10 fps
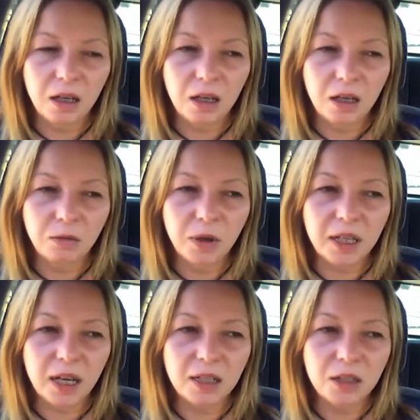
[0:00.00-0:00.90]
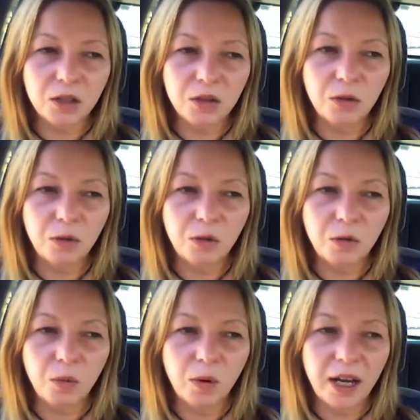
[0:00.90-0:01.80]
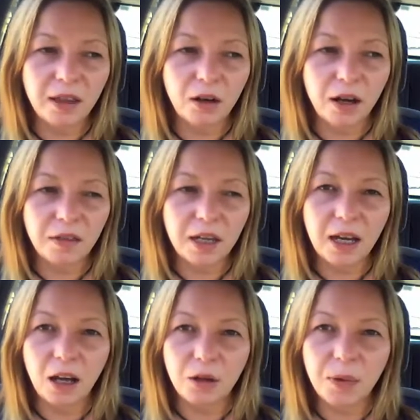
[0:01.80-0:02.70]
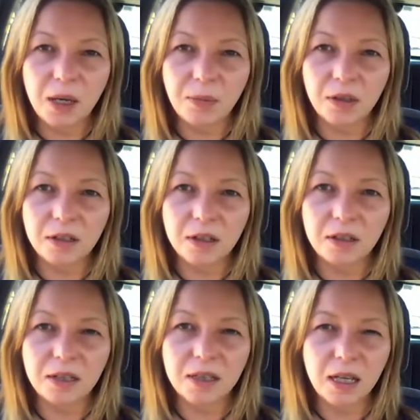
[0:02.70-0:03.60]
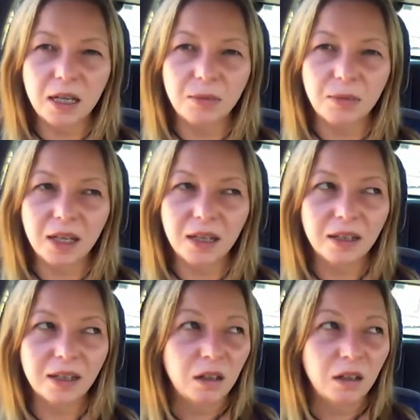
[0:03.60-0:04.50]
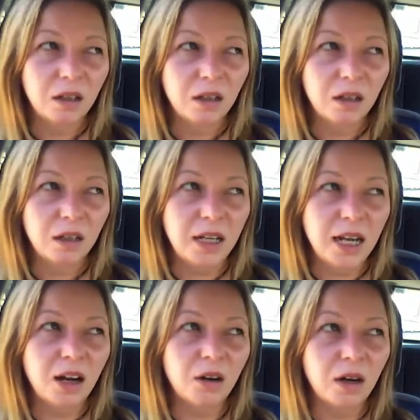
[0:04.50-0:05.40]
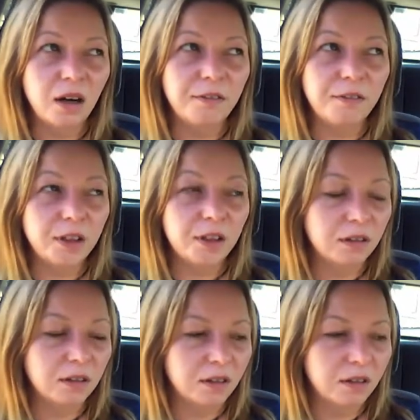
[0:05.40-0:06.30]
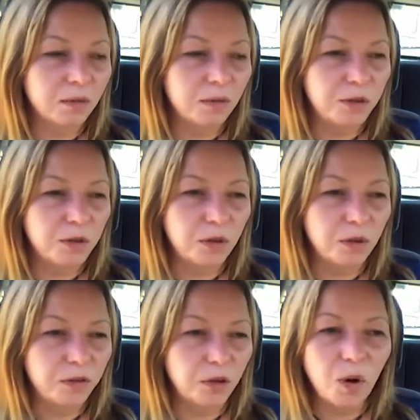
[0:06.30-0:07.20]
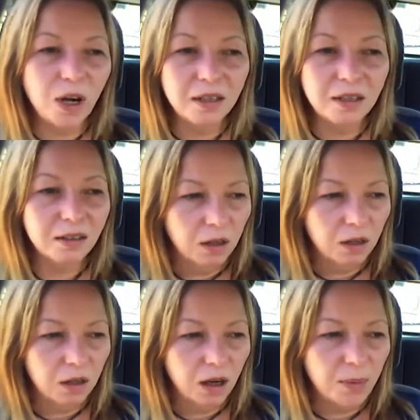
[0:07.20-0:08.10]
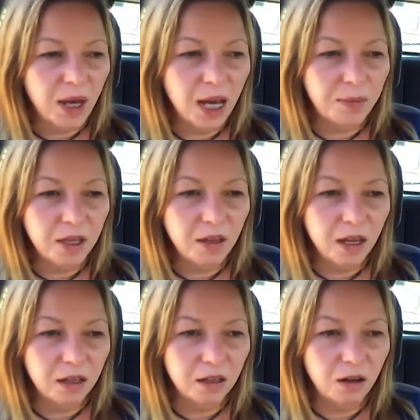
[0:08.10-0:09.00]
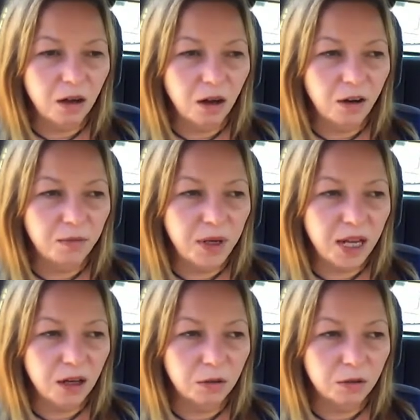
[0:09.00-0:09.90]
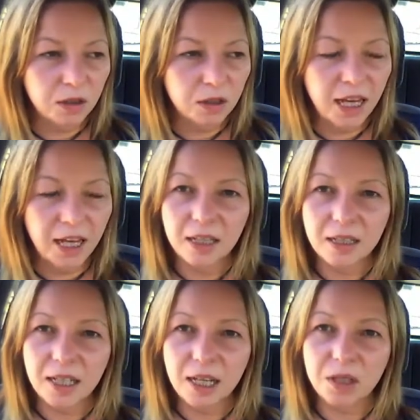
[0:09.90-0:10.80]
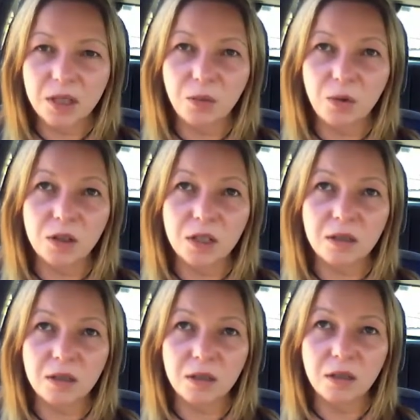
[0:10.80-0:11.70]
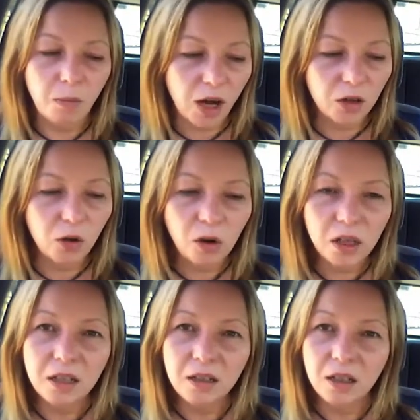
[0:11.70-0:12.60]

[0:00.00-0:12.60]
in regards to the way that I think other people are seeing me. Now I feel for for one, I'm happy that I'm now taking steps towards my calling,